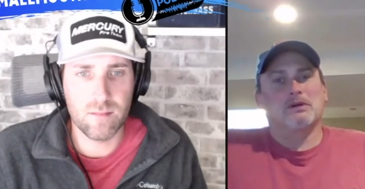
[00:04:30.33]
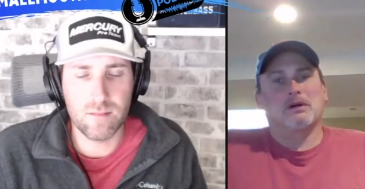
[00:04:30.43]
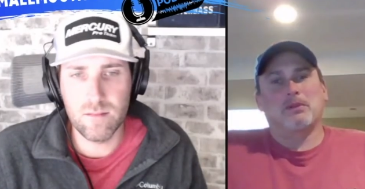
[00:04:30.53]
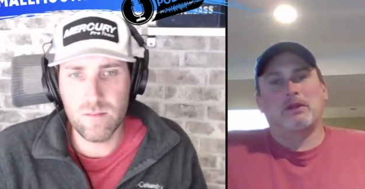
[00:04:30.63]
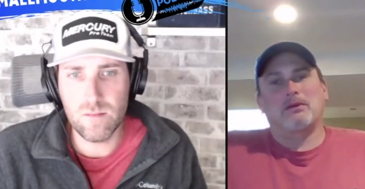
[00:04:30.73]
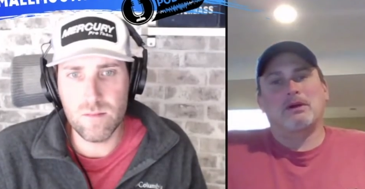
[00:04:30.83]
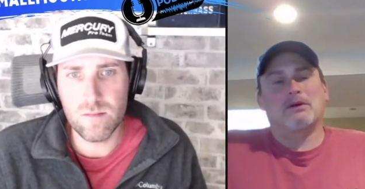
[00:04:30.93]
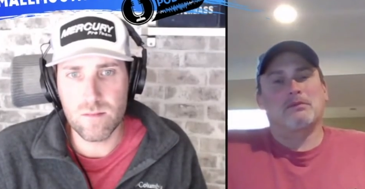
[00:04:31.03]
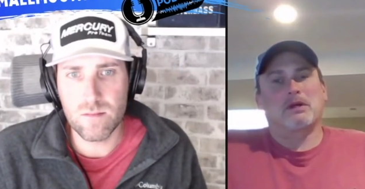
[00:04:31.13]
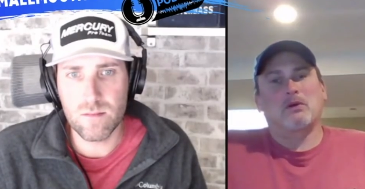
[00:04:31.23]
Speaker 1: uh, play around
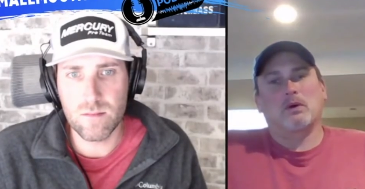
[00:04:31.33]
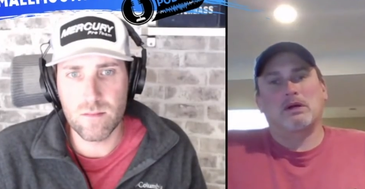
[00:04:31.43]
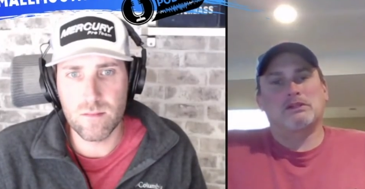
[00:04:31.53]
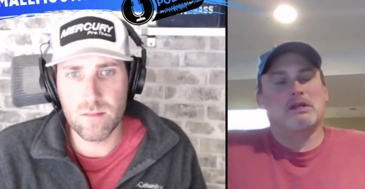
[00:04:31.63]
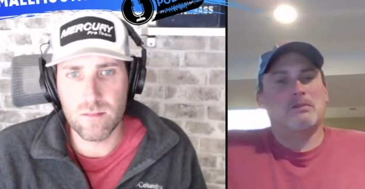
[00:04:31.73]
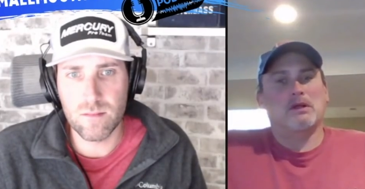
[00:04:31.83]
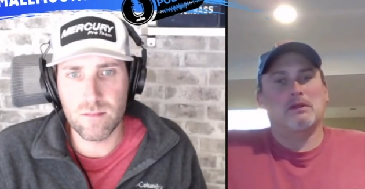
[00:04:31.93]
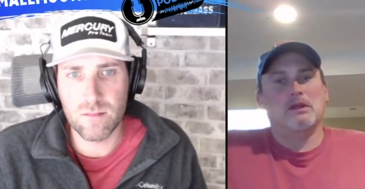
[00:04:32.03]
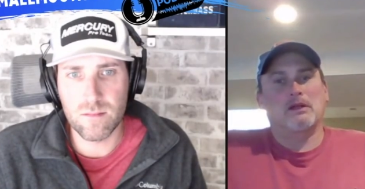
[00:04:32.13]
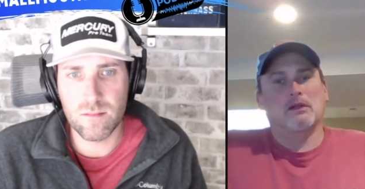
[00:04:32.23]
in my quiet time
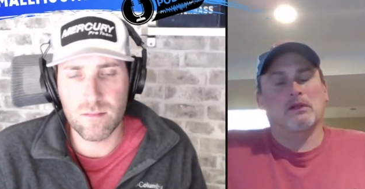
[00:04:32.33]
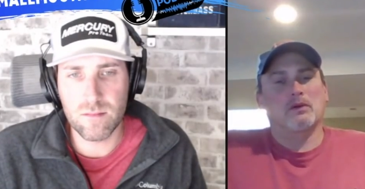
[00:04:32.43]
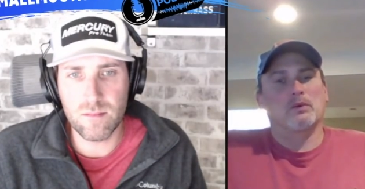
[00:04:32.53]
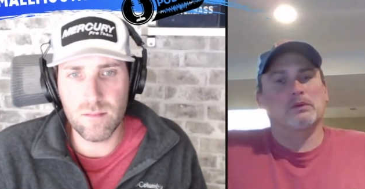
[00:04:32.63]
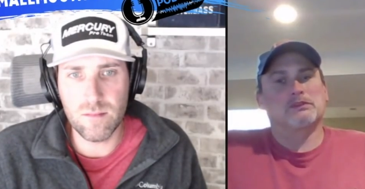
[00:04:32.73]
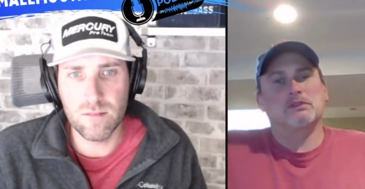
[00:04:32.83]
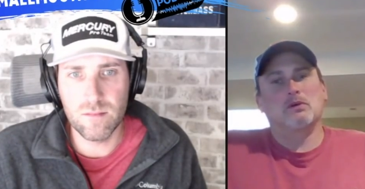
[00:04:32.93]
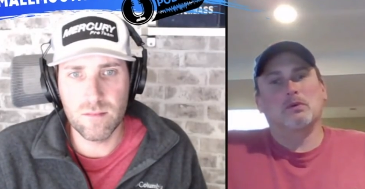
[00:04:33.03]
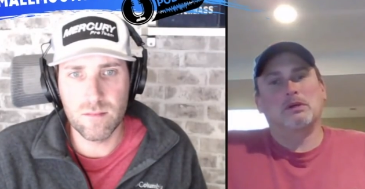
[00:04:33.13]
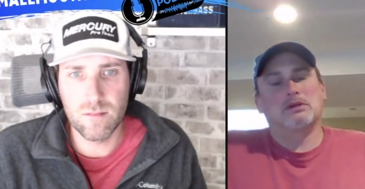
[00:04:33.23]
on on the little ones that no
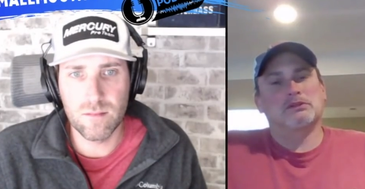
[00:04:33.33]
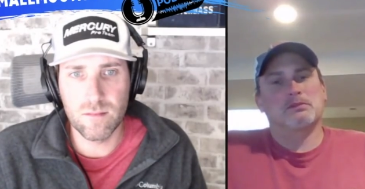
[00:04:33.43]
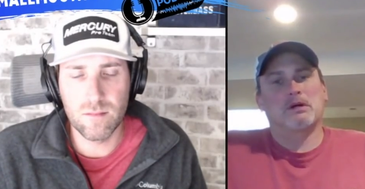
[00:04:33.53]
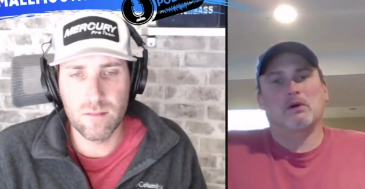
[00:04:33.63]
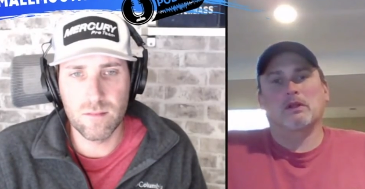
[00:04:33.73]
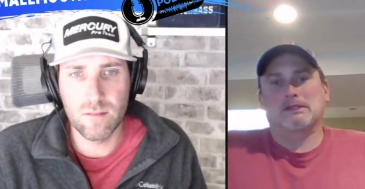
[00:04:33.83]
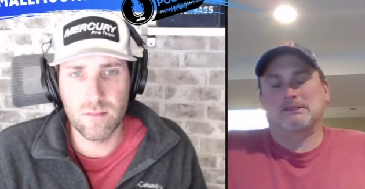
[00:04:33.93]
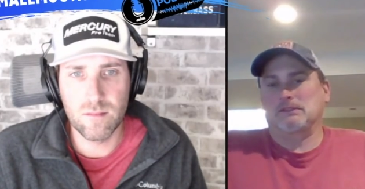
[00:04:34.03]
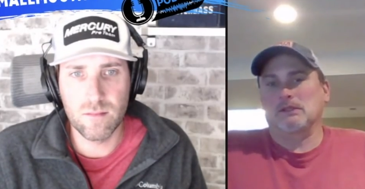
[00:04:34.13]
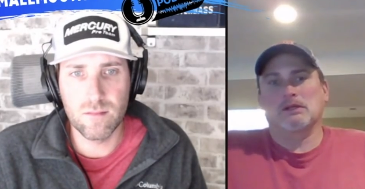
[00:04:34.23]
one hears about, like
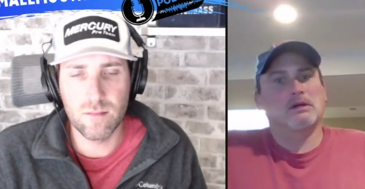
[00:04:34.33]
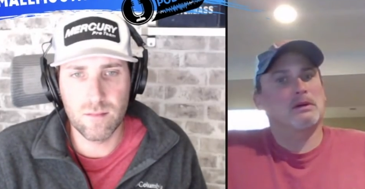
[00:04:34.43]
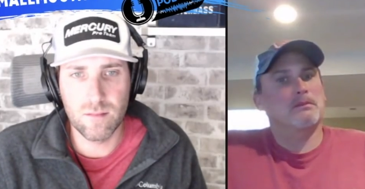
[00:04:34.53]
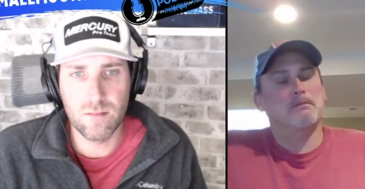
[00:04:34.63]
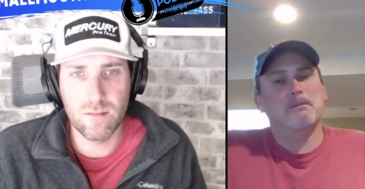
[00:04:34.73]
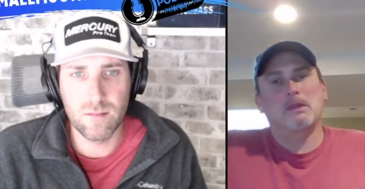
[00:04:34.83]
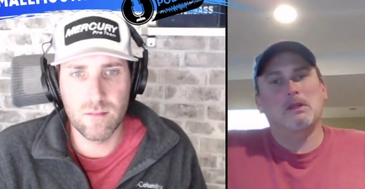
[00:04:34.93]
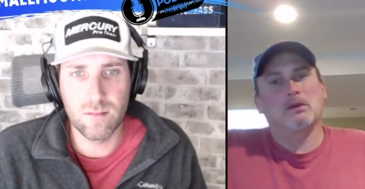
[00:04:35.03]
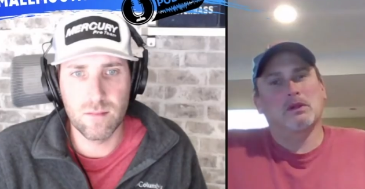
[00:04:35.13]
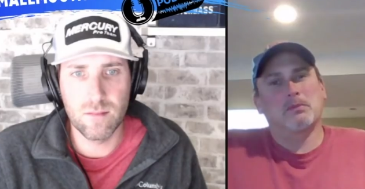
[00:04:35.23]
um, you
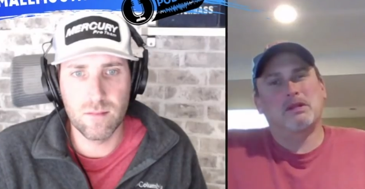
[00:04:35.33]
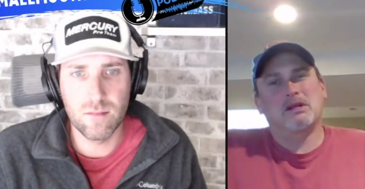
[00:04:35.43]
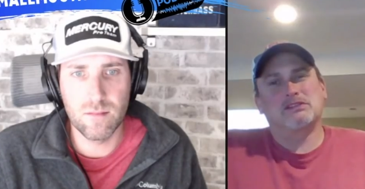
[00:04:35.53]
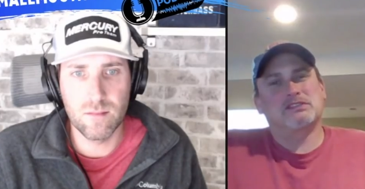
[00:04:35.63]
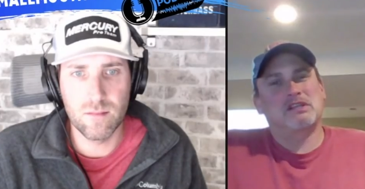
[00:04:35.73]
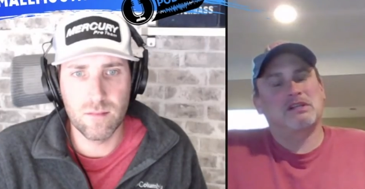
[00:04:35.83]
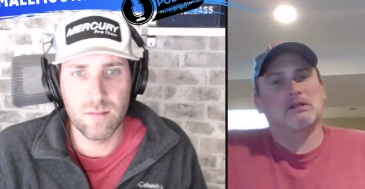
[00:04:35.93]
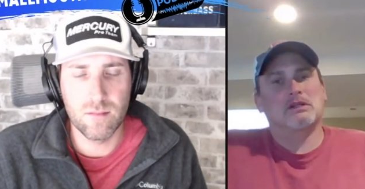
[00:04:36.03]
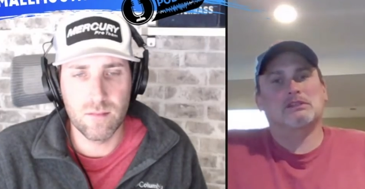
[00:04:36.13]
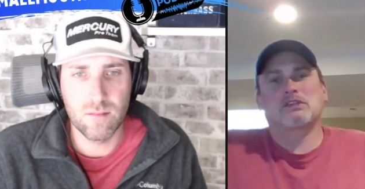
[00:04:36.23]
know, a little bit on
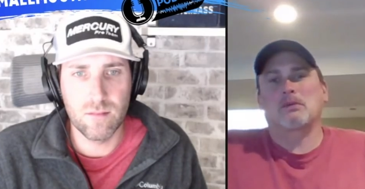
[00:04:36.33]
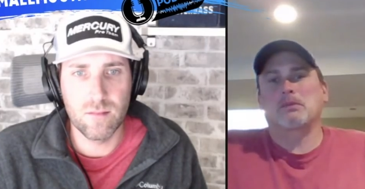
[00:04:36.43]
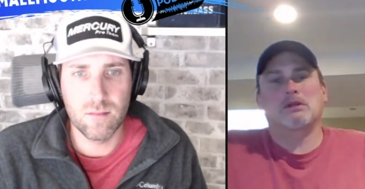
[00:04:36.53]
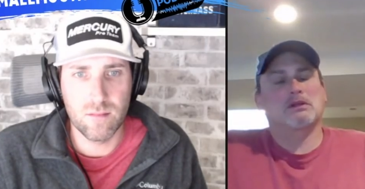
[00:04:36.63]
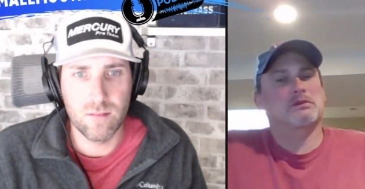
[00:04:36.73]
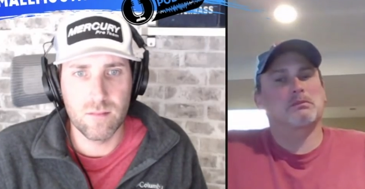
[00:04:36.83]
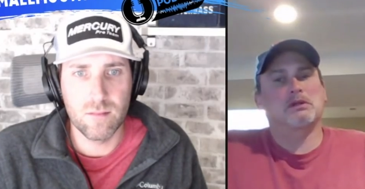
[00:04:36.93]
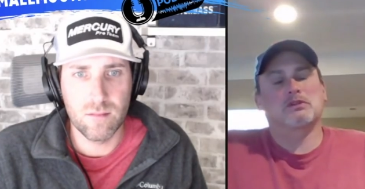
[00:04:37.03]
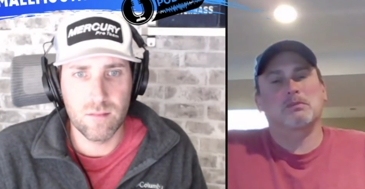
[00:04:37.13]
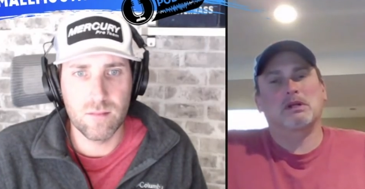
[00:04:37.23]
Seneca. That's coming. That's going to be a
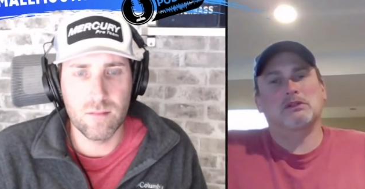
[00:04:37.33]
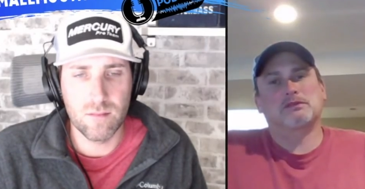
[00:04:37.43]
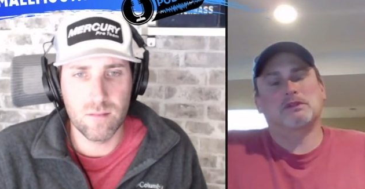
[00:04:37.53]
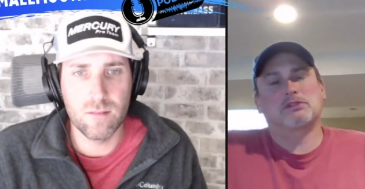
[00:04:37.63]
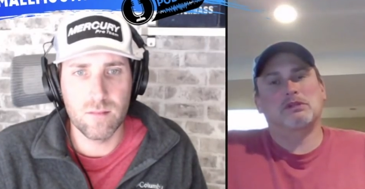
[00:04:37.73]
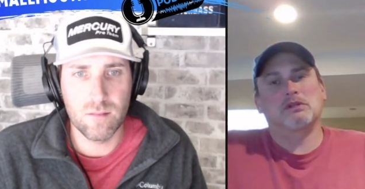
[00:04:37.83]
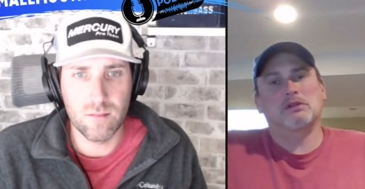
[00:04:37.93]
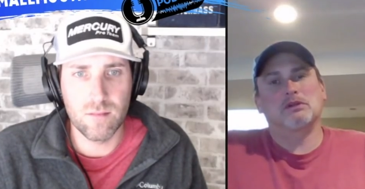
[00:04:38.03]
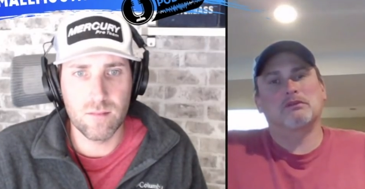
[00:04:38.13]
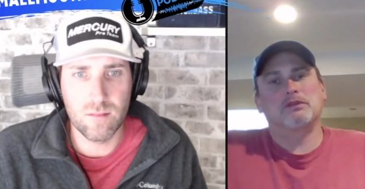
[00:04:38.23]
tremendous fishery in the
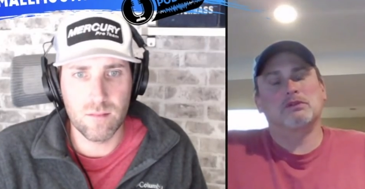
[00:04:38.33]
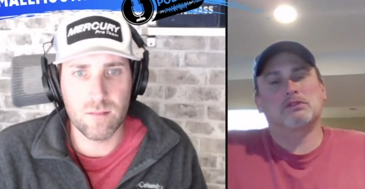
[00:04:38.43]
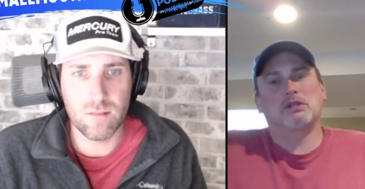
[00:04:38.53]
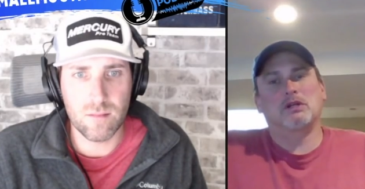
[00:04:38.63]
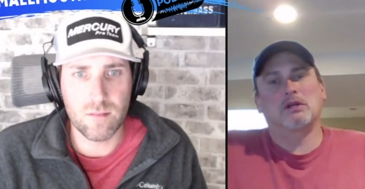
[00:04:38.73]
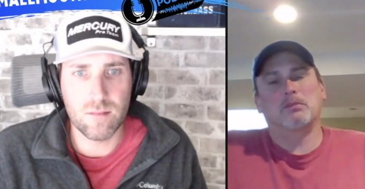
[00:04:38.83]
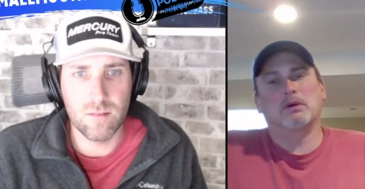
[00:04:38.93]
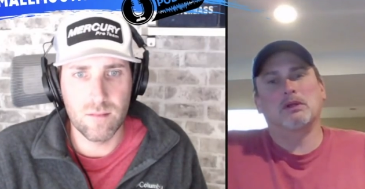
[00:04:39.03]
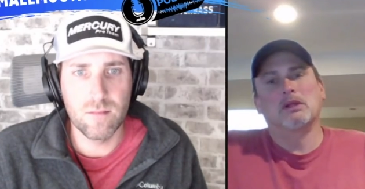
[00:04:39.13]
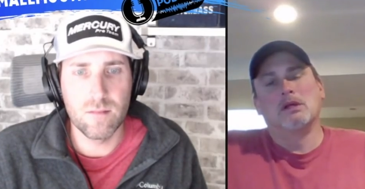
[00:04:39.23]
near future here.
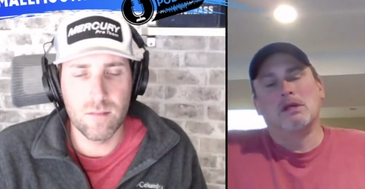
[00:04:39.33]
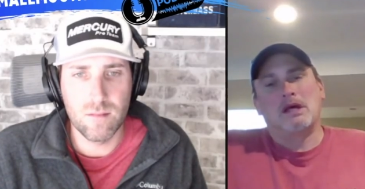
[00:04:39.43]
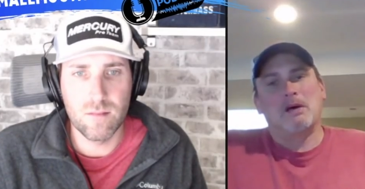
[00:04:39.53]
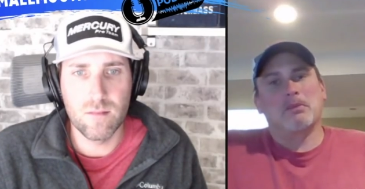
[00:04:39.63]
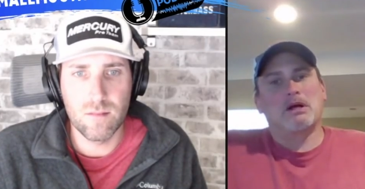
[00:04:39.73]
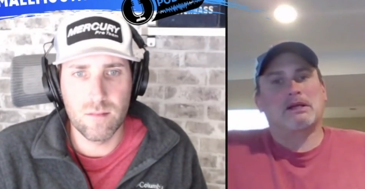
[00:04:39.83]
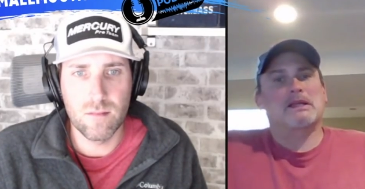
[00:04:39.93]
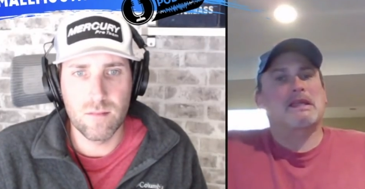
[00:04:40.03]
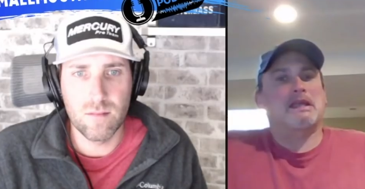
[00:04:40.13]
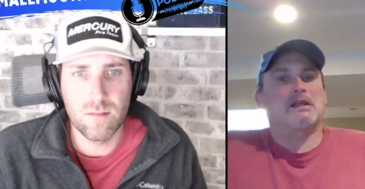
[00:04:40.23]
But hemlock
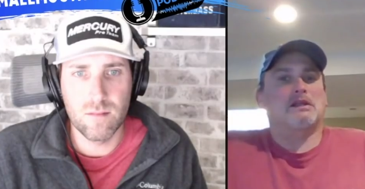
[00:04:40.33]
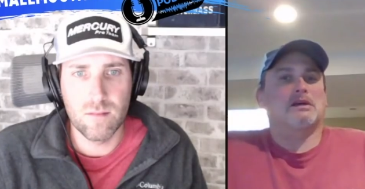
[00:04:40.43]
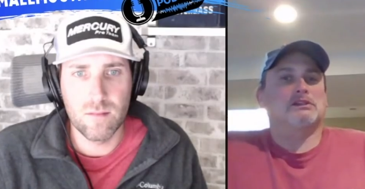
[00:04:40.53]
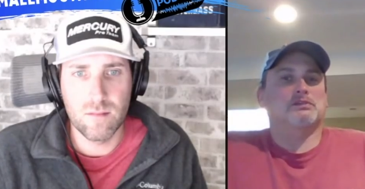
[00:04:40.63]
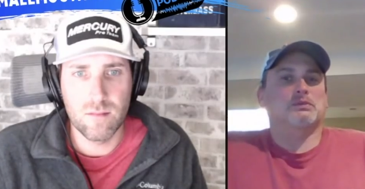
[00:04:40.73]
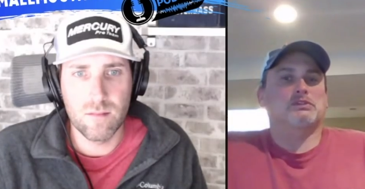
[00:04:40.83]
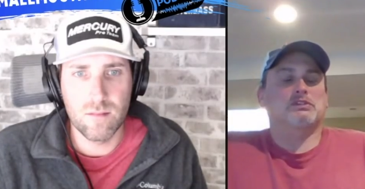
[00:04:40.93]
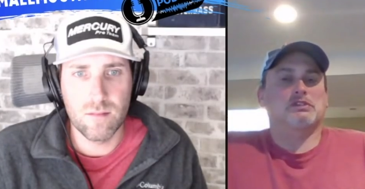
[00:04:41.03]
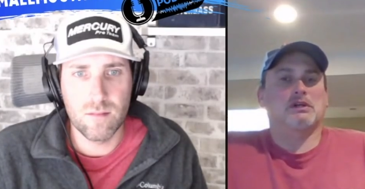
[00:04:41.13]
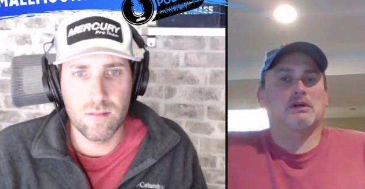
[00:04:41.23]
and Canadice,
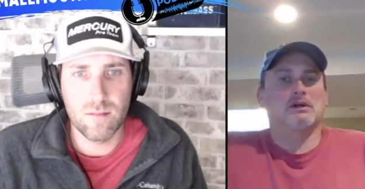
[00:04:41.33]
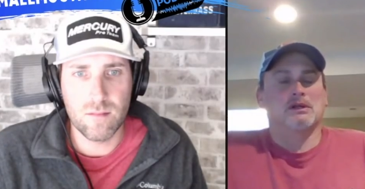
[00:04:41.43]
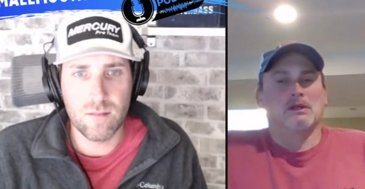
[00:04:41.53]
which uh,